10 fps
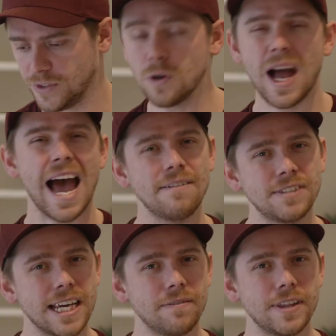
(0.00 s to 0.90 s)
You don't have
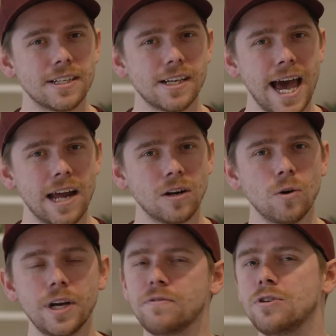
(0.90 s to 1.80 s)
to give things a
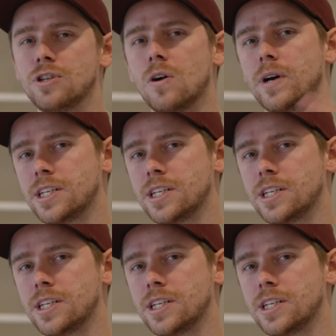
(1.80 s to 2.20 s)
category. If you don't,